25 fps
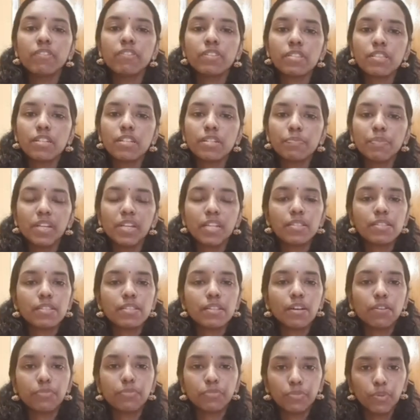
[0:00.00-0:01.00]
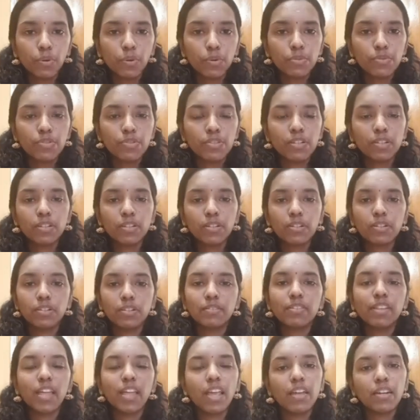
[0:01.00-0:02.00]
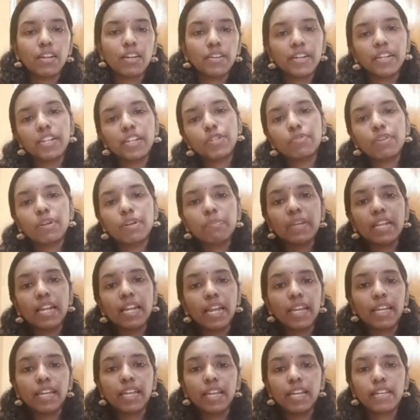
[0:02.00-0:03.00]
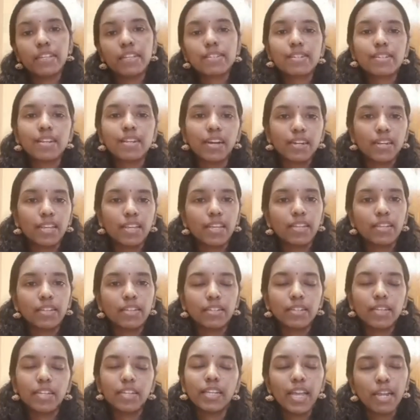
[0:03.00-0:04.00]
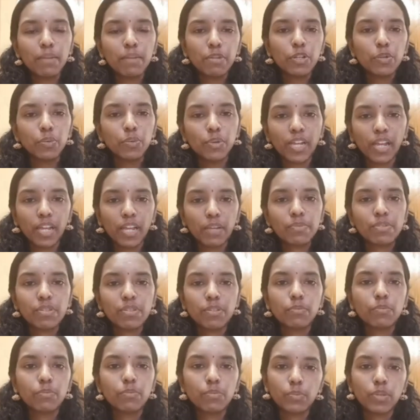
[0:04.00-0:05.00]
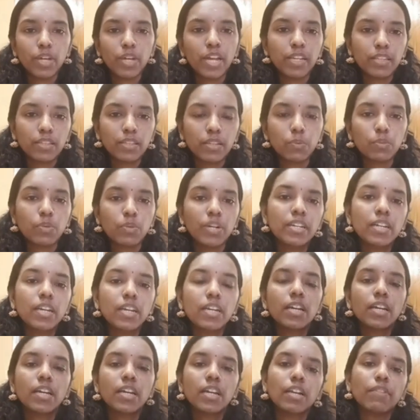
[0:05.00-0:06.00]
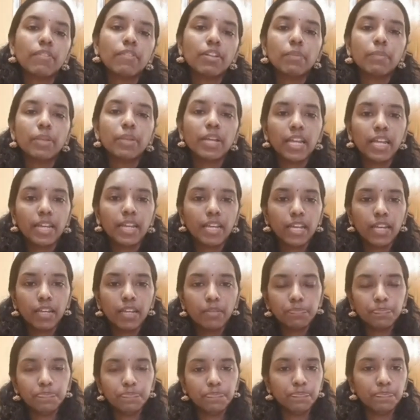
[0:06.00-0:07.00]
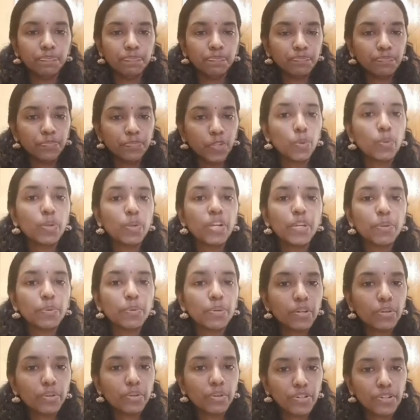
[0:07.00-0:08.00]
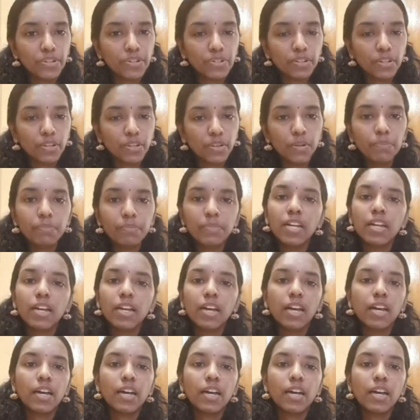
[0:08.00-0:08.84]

Home visit means, of course, there it will be like a starting, it can be two types, either one, it will be like a newly you are going to the home.